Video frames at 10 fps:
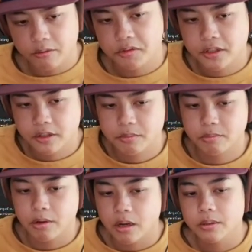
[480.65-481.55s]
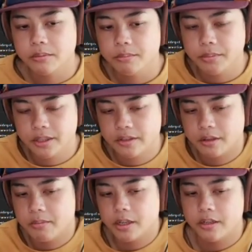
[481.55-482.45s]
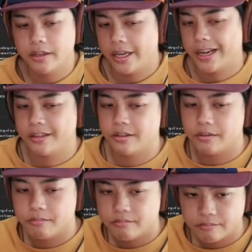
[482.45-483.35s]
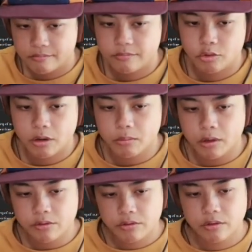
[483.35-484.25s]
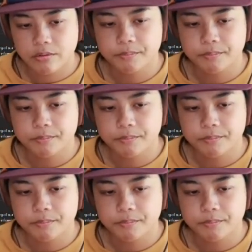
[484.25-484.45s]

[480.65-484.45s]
this problem because I'm on a gas drum roaster.